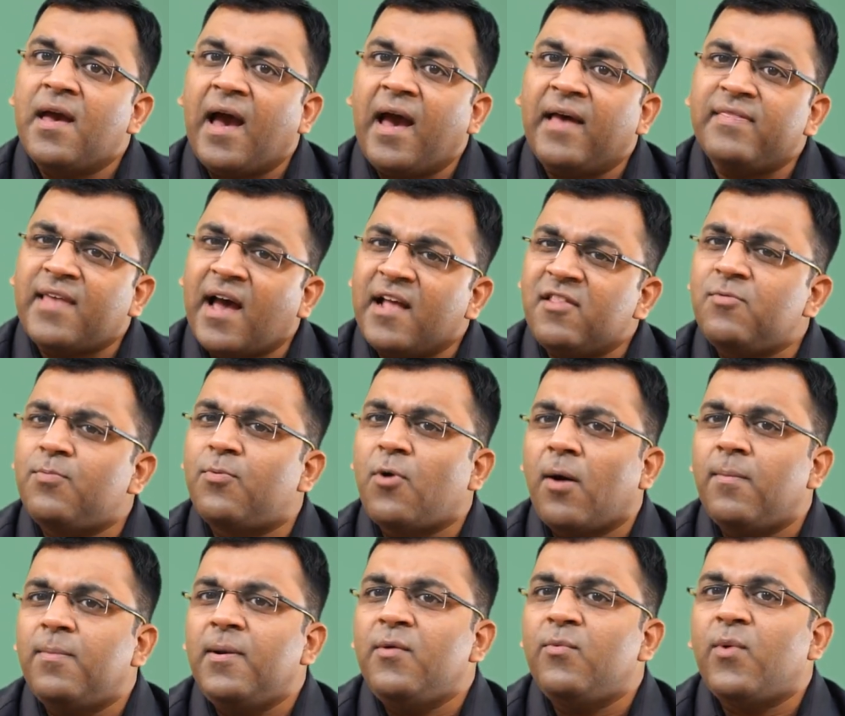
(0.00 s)
And that's
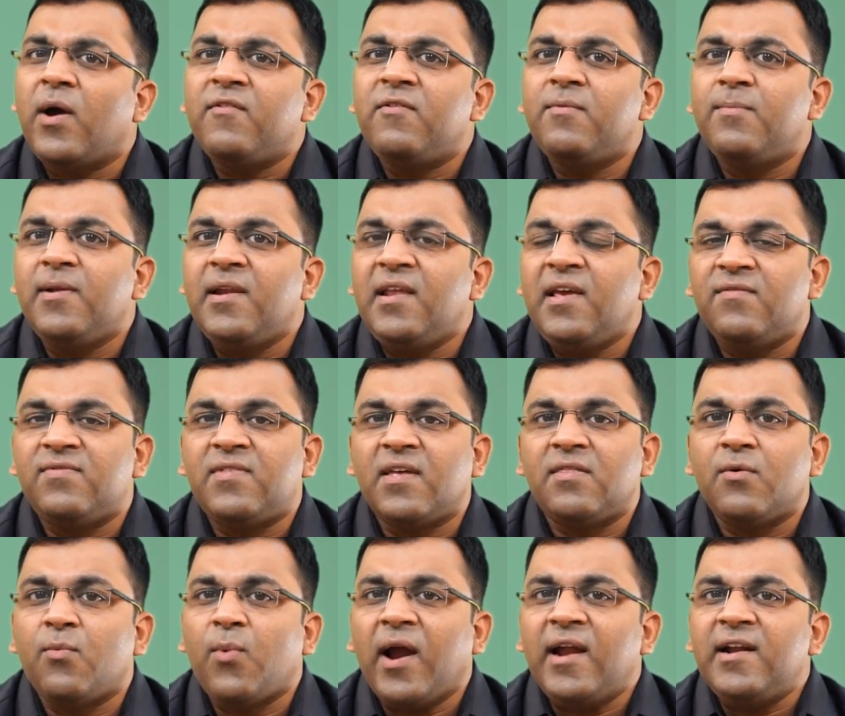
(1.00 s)
probably why we believe
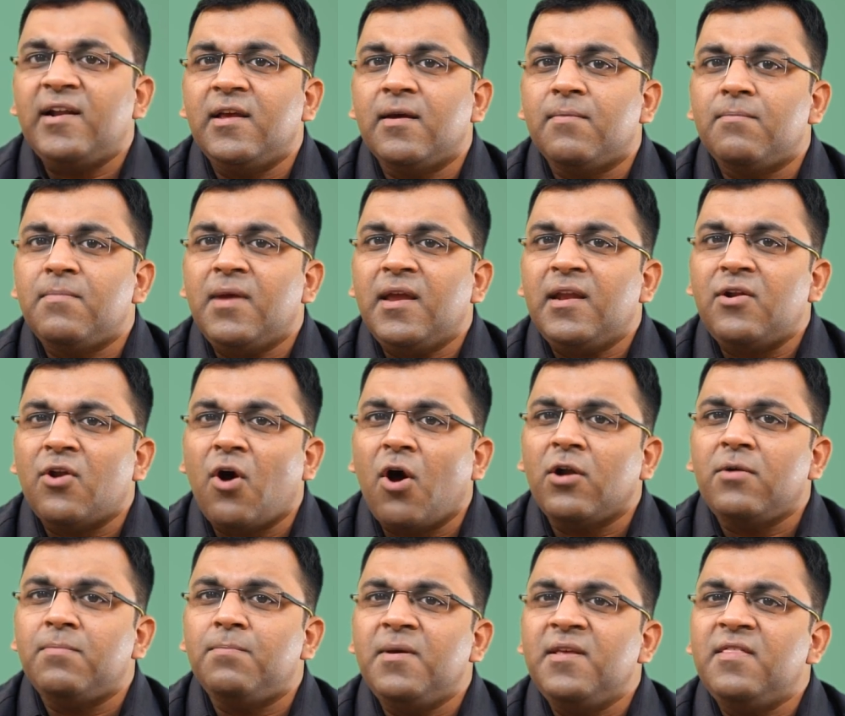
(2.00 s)
that the YTM may
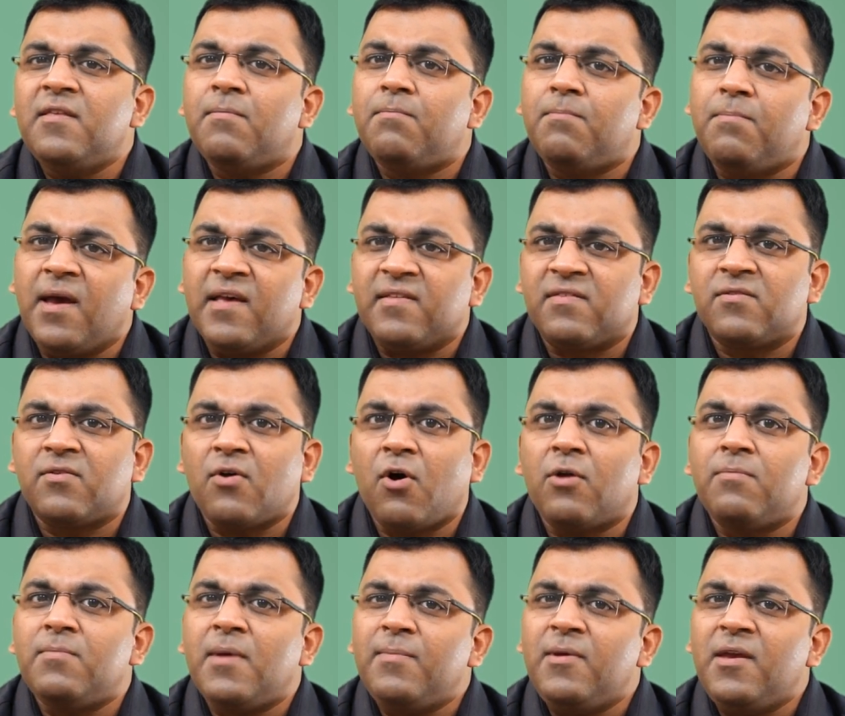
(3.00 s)
not be the best,
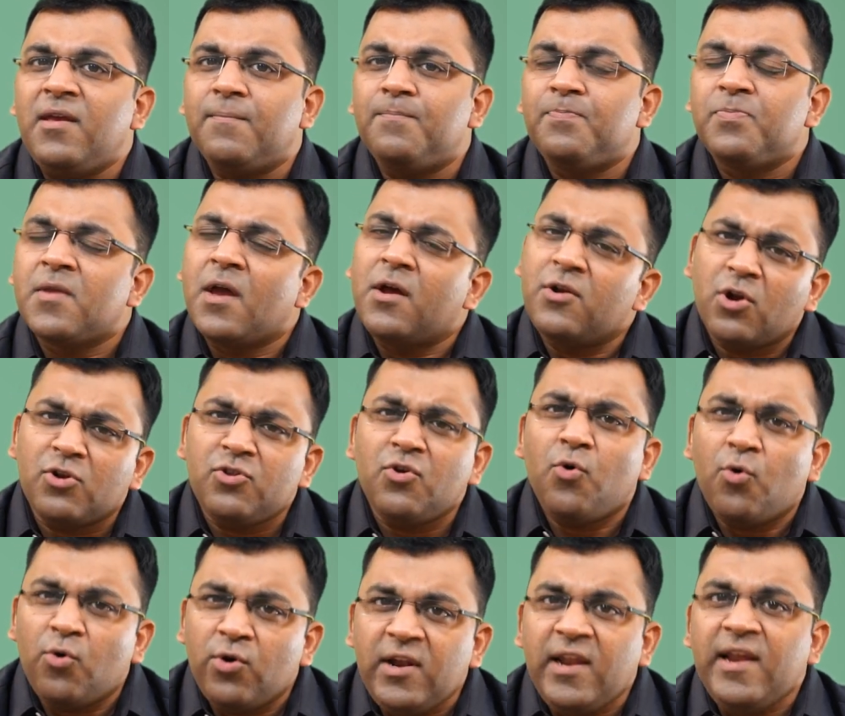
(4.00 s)
or maybe not the
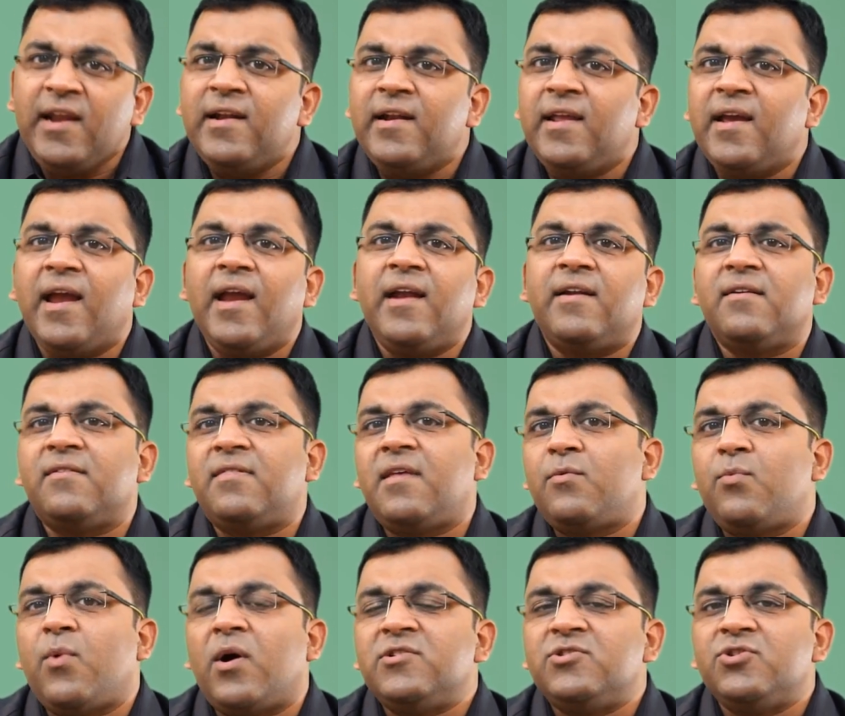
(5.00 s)
only indicator
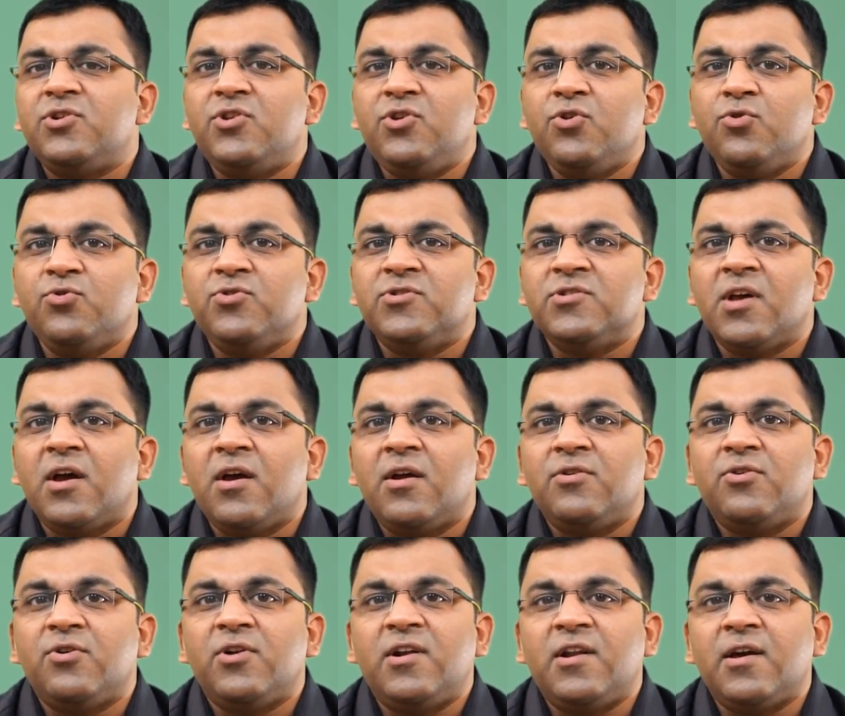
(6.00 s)
that one should use
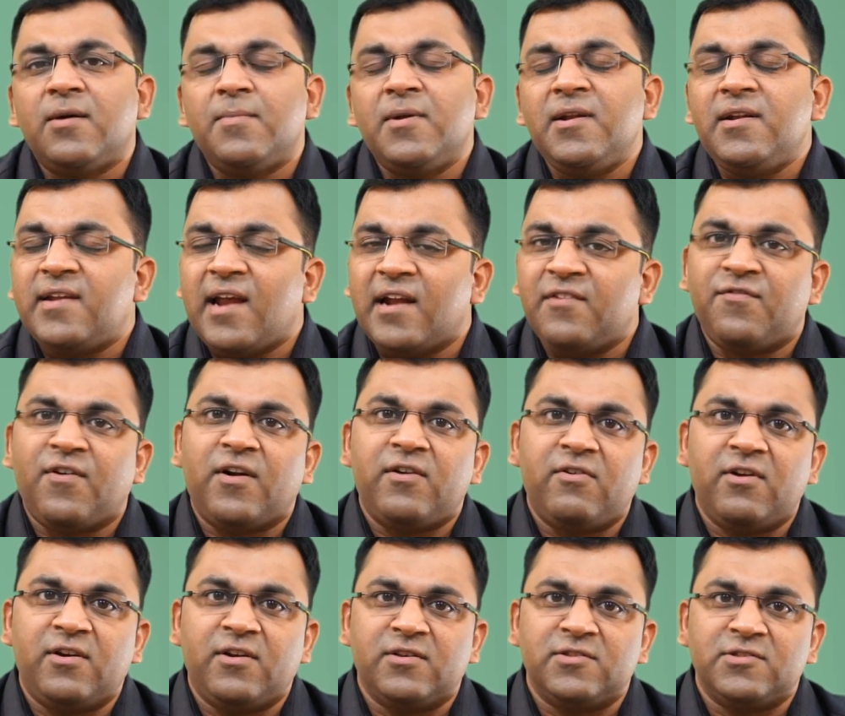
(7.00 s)
to determine debt
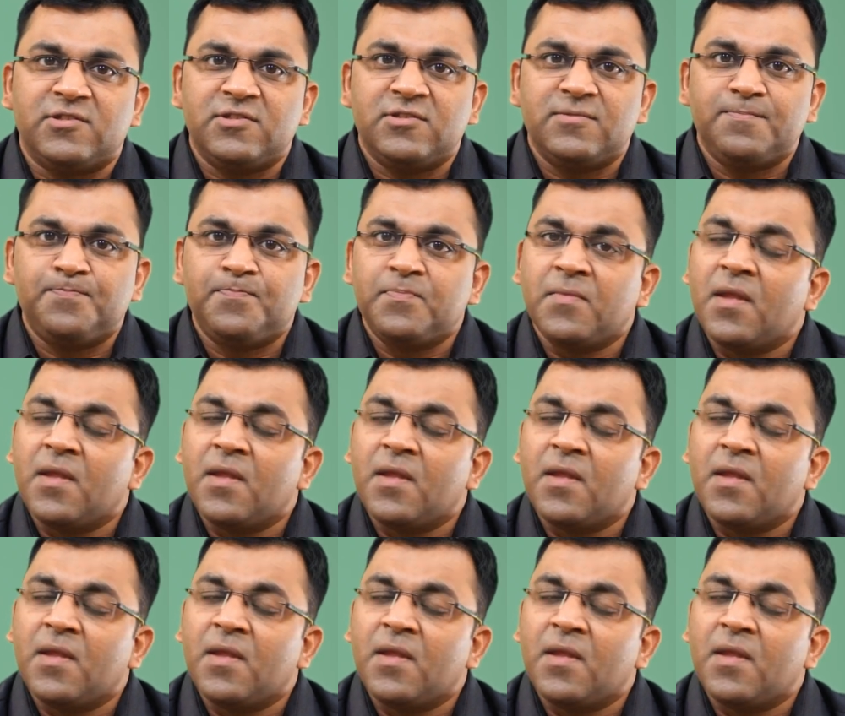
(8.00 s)
fund returns.